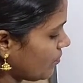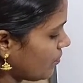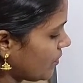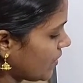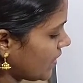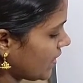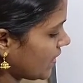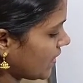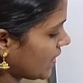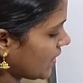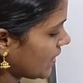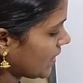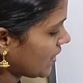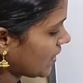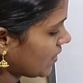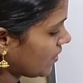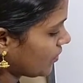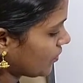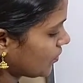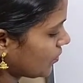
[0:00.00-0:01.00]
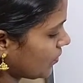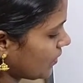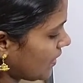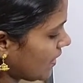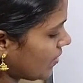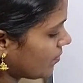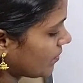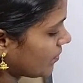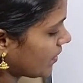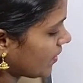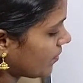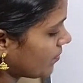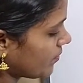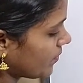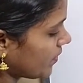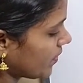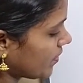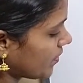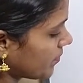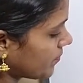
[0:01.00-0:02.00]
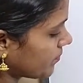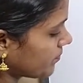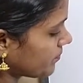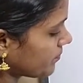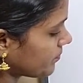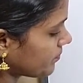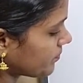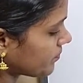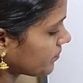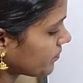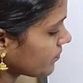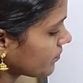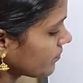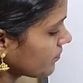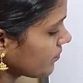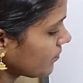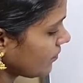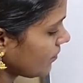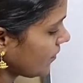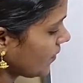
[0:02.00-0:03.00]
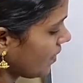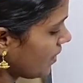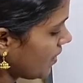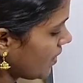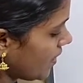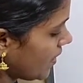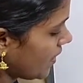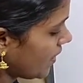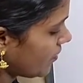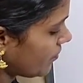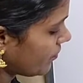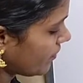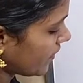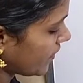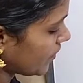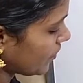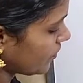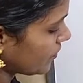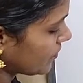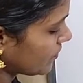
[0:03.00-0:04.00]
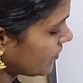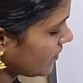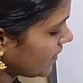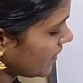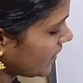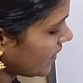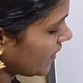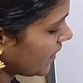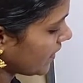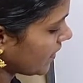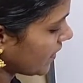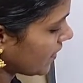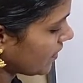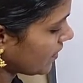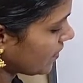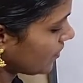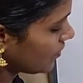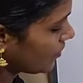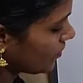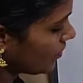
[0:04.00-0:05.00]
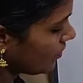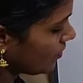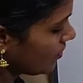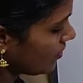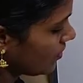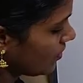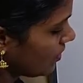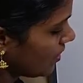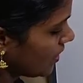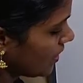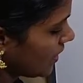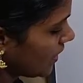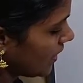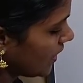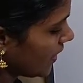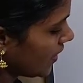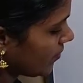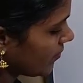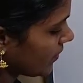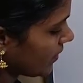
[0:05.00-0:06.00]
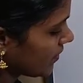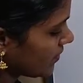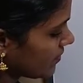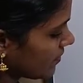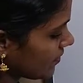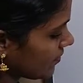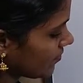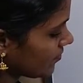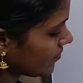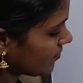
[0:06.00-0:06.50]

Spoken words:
B equal to lambda B, and phi of C equal to lambda C.